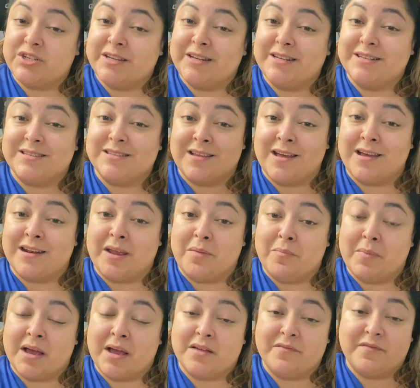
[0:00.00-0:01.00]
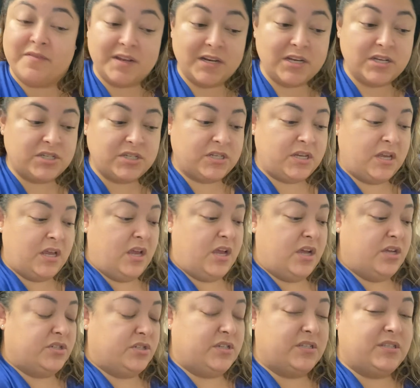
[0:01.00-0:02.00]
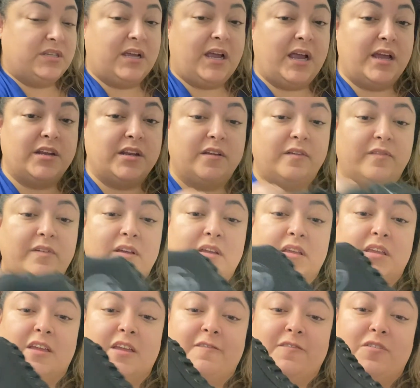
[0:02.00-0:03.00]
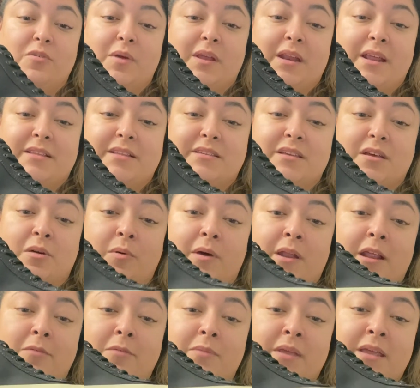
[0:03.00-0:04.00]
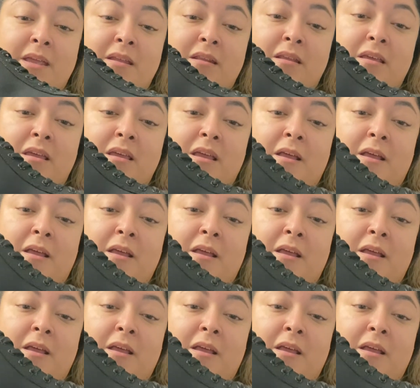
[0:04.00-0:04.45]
It is not a matte finish, just to kind of give you an idea what I mean.